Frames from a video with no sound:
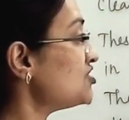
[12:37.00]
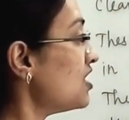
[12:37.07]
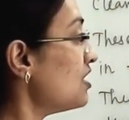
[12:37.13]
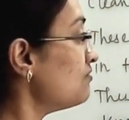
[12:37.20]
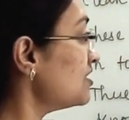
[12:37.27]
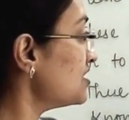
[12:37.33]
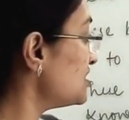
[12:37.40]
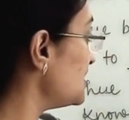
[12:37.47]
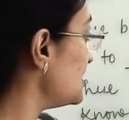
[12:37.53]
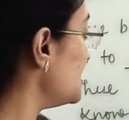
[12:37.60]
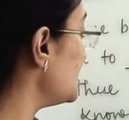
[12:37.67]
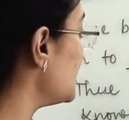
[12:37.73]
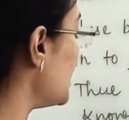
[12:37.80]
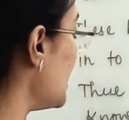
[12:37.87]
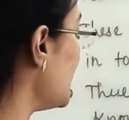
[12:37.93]
our
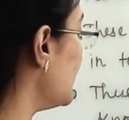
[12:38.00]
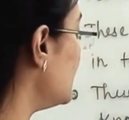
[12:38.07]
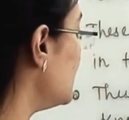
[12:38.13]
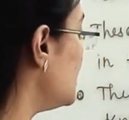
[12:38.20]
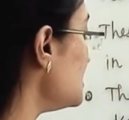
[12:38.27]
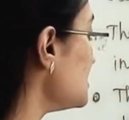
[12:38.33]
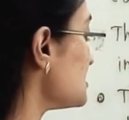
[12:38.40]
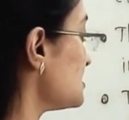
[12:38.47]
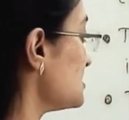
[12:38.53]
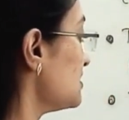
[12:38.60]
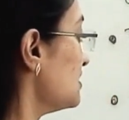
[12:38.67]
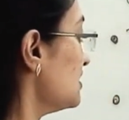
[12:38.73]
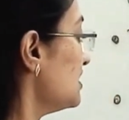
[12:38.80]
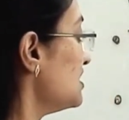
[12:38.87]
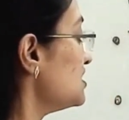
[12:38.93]
teeth and this
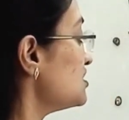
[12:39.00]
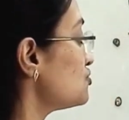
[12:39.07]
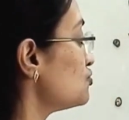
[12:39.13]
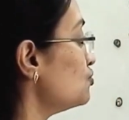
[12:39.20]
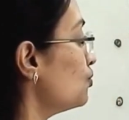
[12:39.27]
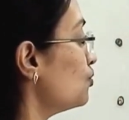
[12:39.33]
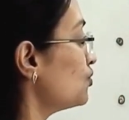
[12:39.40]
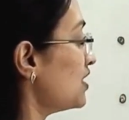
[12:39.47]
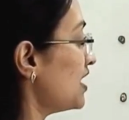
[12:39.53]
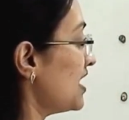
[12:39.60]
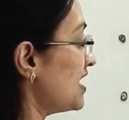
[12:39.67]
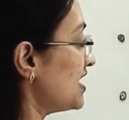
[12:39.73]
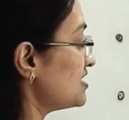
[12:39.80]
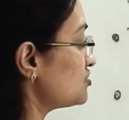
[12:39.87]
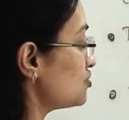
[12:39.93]
is known
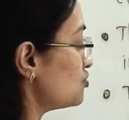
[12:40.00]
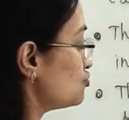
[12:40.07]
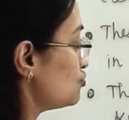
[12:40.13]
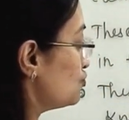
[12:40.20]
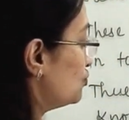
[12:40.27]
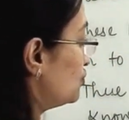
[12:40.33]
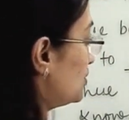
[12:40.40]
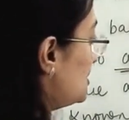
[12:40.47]
as tooth